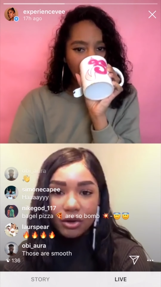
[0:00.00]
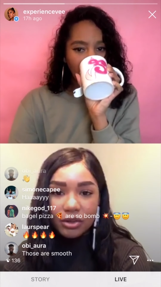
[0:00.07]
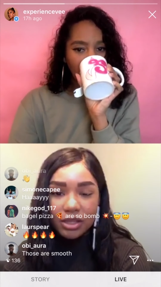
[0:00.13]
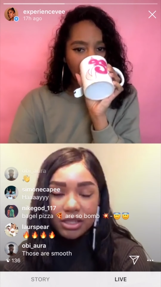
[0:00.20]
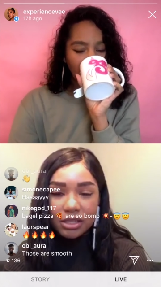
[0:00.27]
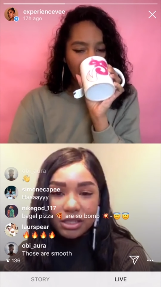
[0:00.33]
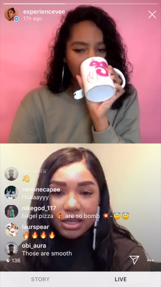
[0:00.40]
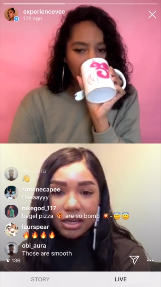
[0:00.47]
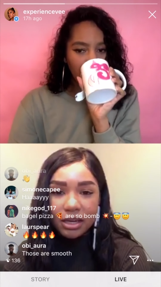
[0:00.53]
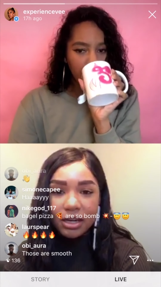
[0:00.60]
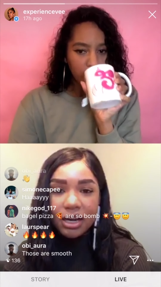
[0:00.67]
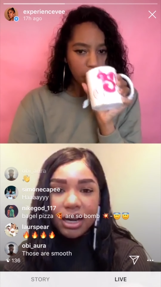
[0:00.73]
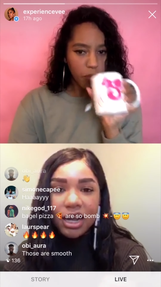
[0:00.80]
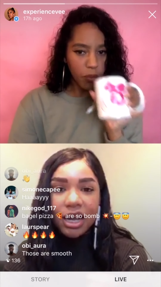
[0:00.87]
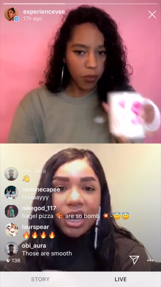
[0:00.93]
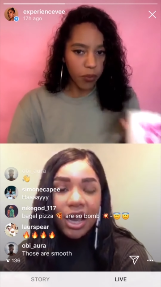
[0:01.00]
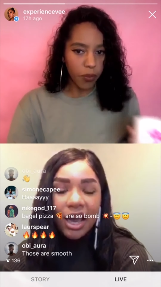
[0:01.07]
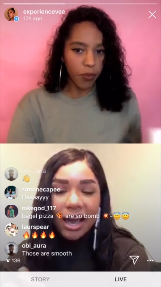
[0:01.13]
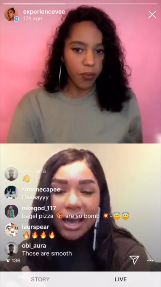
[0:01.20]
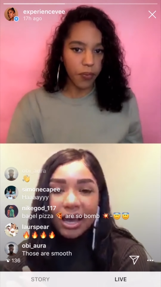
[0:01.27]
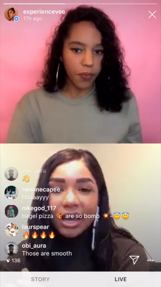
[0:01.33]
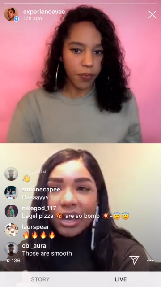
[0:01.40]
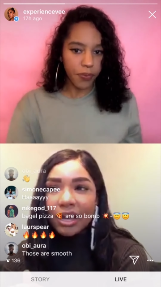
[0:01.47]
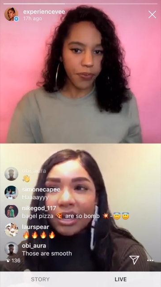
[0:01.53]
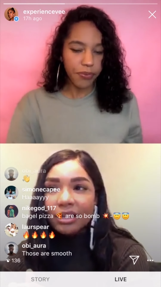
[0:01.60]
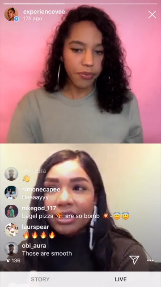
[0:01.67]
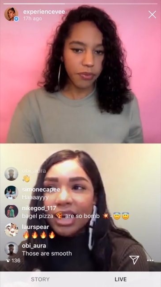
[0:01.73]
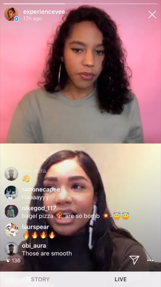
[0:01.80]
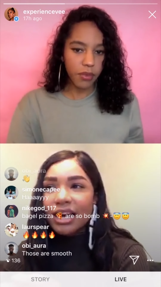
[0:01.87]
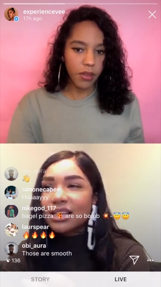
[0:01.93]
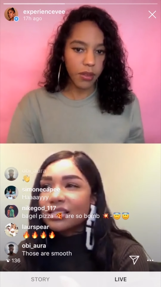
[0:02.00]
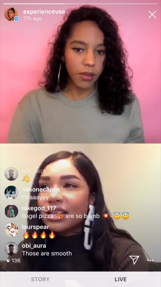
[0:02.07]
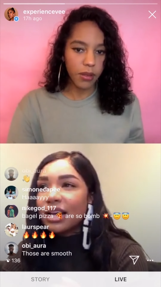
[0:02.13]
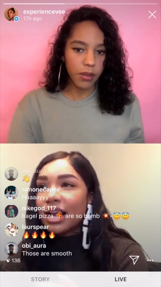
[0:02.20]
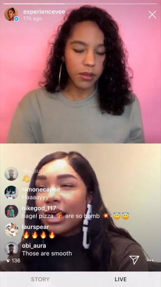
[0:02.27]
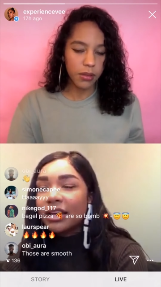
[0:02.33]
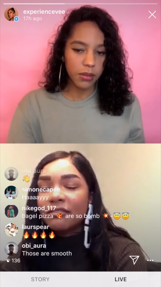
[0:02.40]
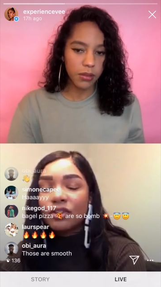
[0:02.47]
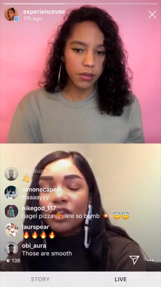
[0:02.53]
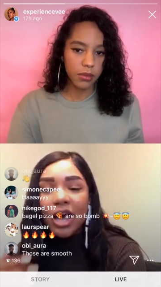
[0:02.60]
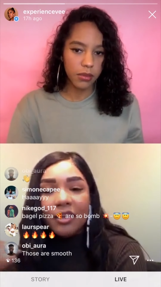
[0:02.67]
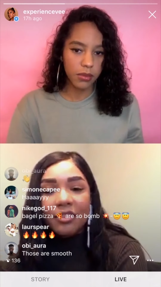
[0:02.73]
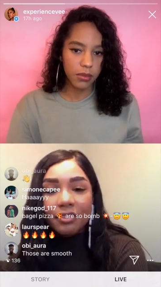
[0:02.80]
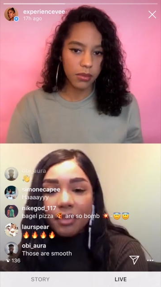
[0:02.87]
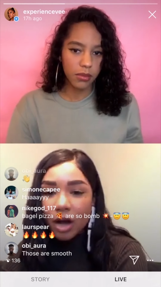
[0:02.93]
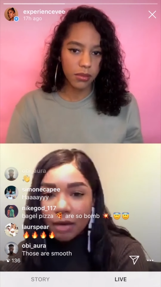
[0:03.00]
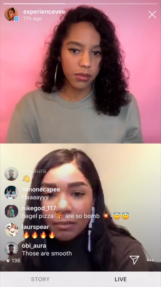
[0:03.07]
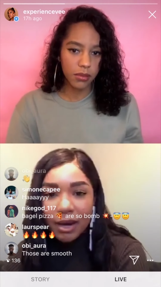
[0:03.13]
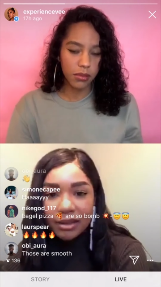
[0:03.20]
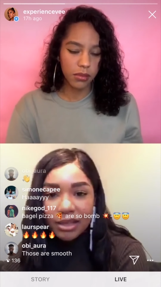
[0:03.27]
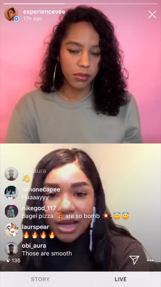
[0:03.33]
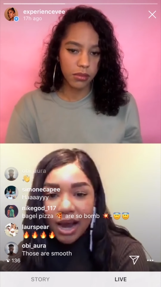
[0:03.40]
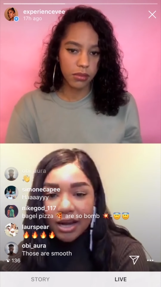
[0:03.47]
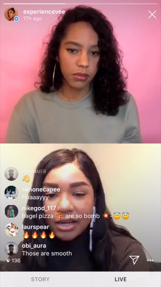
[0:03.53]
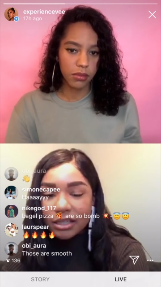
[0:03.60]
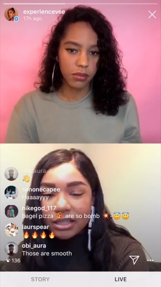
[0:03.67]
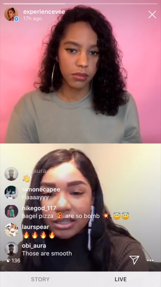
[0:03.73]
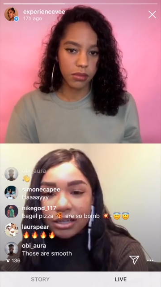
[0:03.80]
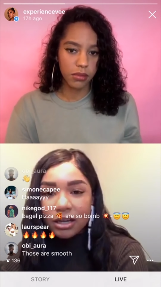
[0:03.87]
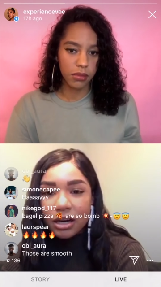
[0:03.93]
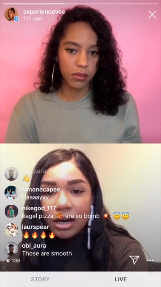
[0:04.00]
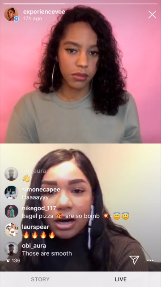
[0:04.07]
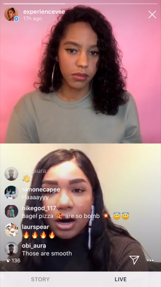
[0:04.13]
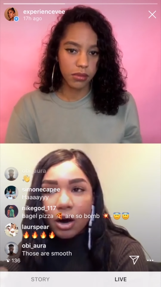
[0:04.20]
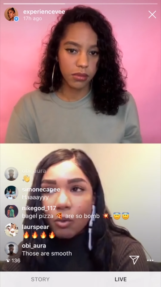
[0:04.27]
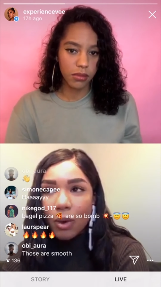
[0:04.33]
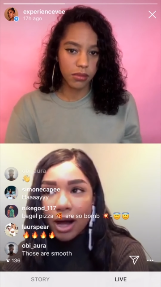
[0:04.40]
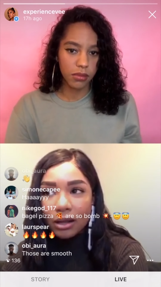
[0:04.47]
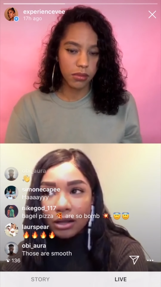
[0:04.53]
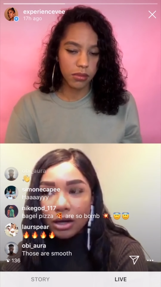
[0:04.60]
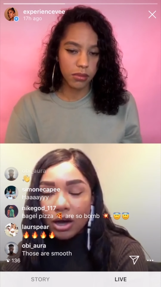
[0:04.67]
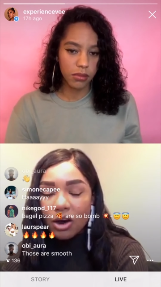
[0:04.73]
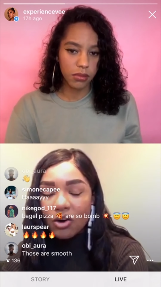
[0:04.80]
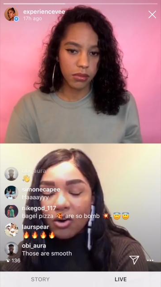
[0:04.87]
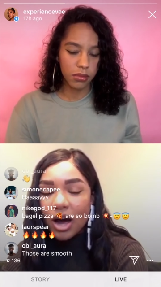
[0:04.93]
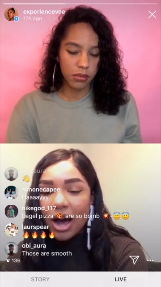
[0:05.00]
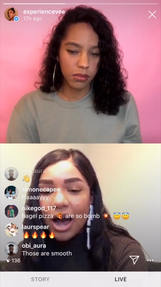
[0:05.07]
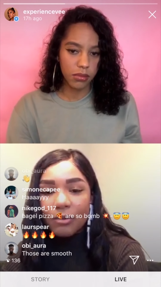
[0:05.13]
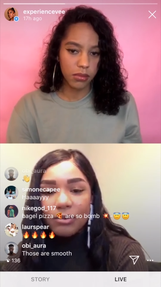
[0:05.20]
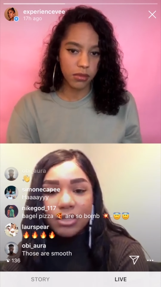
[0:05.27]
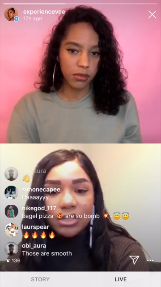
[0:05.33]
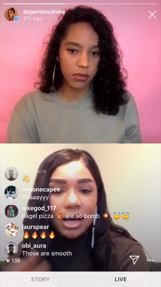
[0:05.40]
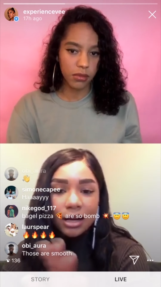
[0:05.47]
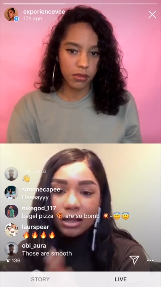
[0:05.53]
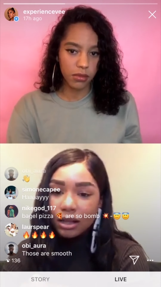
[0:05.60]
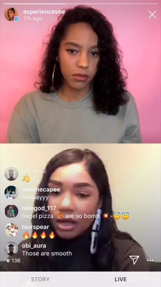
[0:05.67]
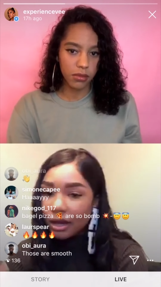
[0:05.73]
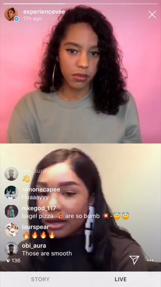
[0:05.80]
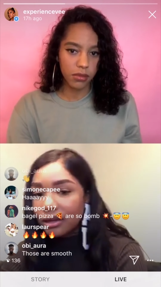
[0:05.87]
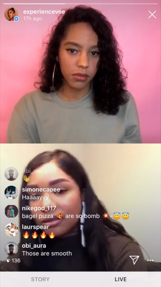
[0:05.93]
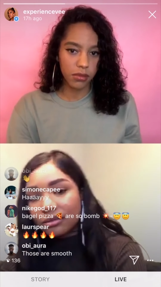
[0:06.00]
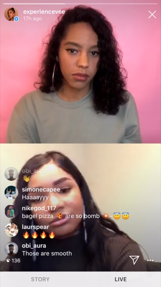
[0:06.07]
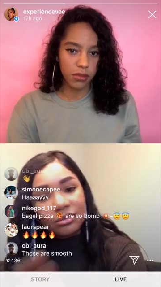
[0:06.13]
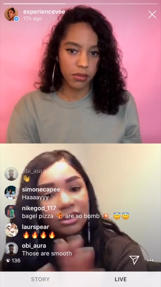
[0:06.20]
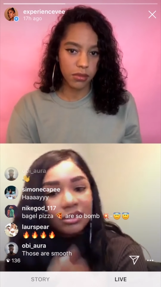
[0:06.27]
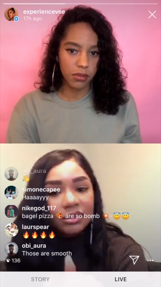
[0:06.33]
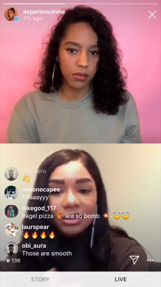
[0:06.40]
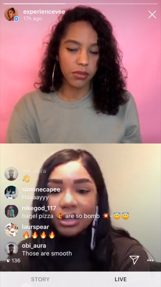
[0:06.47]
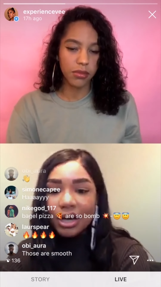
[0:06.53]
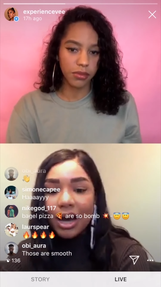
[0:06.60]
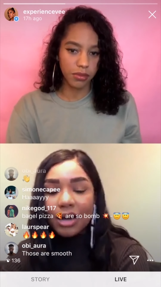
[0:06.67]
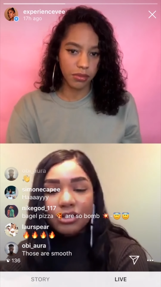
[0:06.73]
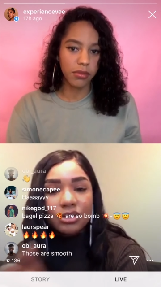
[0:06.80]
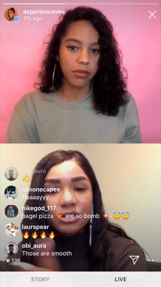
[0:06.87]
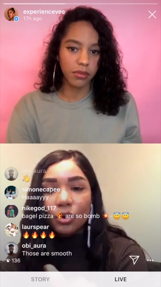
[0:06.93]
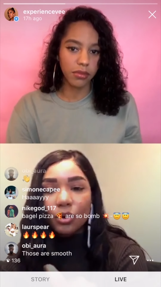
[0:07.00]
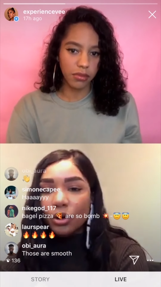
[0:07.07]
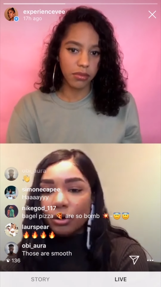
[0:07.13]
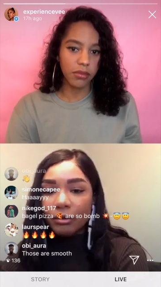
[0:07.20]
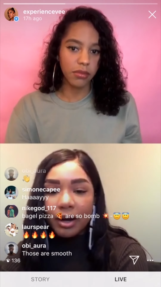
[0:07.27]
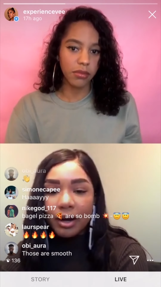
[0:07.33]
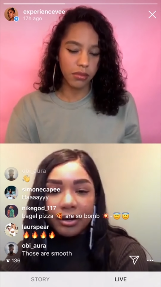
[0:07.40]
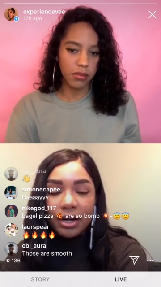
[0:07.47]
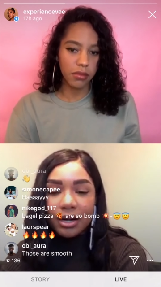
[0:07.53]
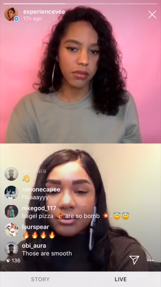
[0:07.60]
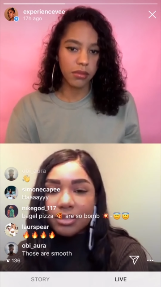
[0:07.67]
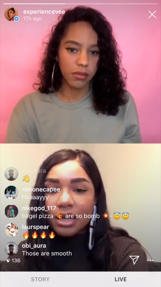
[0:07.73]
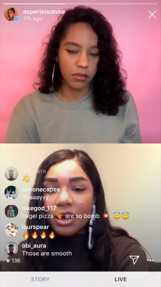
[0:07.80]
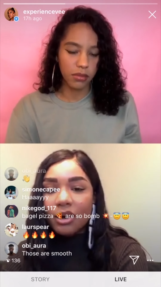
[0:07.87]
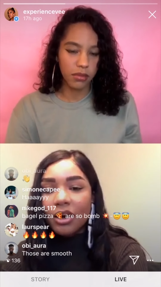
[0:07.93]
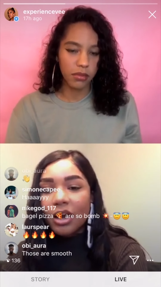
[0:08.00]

Speaker 1: this year, and like I said, even though I had thought about the idea a while ago, I was kind of like, I was just going around it. I was like, okay,